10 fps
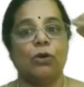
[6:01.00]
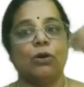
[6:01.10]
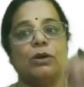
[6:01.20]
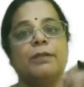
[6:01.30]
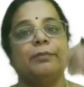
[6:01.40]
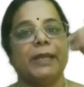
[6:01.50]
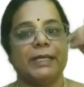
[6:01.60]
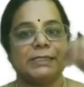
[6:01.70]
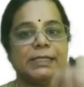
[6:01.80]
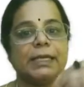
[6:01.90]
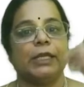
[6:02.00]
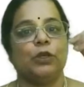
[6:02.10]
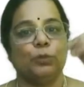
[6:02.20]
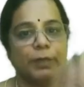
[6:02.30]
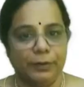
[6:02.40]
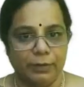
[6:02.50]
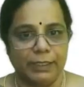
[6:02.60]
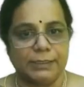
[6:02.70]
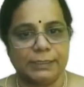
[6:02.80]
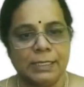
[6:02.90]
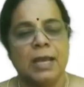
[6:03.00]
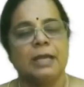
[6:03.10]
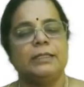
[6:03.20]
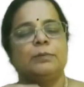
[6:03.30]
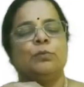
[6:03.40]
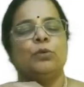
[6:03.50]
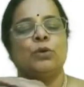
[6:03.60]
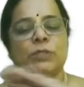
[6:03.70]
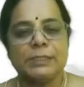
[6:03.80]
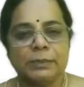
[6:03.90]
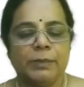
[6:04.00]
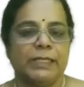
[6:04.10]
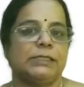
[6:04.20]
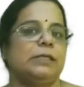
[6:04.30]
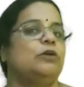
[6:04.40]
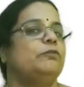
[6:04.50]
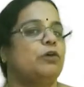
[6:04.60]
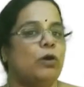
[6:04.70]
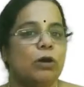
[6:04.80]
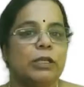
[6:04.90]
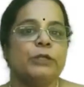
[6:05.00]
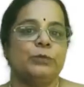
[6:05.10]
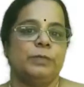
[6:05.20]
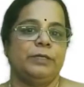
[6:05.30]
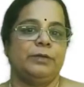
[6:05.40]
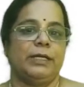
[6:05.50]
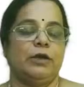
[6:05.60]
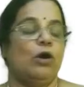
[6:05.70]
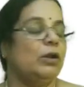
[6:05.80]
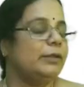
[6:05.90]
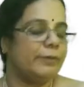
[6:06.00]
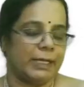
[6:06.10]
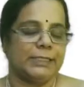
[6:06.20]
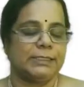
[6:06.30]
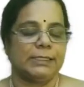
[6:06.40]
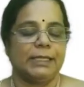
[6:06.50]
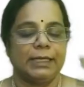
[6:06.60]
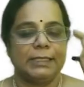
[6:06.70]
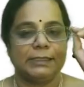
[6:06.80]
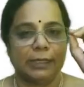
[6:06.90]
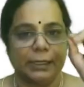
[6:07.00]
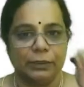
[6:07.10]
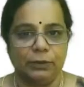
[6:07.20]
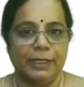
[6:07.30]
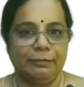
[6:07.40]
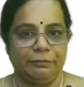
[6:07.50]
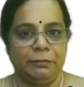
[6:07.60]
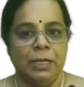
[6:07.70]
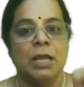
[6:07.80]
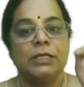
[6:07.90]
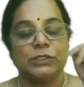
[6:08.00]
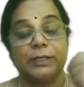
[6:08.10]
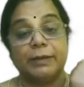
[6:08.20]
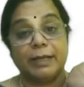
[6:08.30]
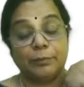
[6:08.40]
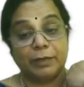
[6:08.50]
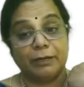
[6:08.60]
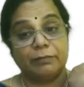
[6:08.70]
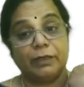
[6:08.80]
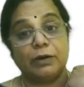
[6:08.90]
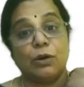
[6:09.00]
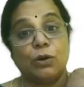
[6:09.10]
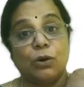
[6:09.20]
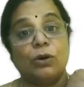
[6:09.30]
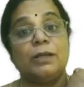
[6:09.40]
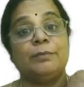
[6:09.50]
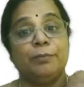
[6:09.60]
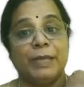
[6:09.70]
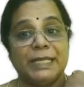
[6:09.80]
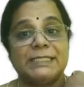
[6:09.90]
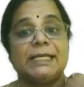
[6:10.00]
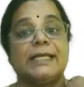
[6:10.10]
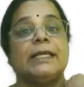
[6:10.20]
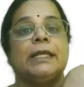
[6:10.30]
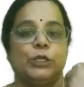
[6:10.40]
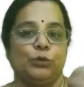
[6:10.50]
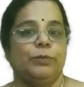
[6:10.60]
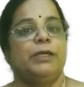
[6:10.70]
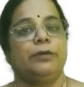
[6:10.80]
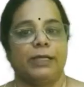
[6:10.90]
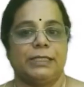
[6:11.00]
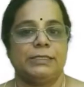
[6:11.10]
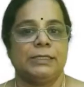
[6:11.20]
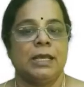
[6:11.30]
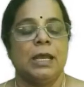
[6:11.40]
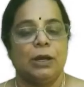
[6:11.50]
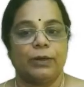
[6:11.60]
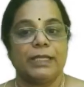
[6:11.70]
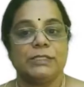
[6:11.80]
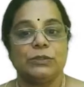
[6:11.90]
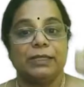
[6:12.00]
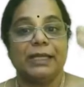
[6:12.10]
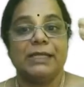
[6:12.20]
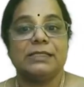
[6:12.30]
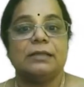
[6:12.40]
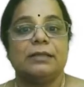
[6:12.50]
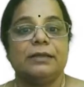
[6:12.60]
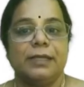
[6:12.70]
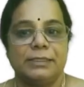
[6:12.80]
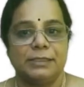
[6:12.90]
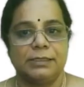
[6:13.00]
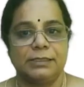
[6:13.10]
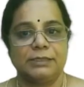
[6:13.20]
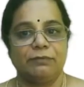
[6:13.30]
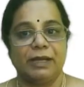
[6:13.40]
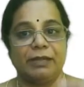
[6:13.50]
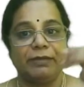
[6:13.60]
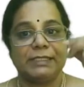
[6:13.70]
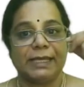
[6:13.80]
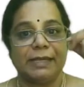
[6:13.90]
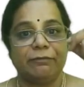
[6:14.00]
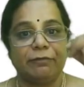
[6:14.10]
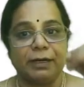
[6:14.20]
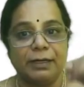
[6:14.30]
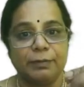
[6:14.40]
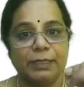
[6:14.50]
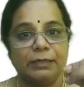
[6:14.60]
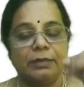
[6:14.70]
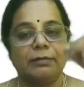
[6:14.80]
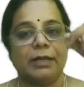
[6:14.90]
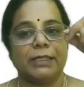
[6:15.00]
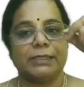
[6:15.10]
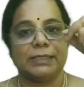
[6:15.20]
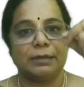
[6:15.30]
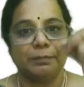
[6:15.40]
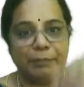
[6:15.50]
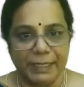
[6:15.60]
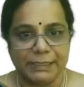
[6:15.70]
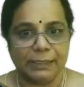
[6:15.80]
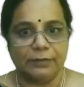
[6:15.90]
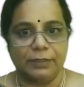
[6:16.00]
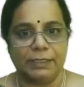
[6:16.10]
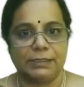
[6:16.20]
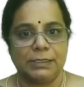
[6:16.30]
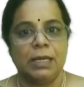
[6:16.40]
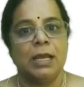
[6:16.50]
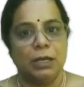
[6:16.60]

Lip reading: all basic human rights. The most basic of all human rights, all rights, is right to life. So they cover all basic human rights. Okay, so these are the reasons why we say fundamental rights are basic rights.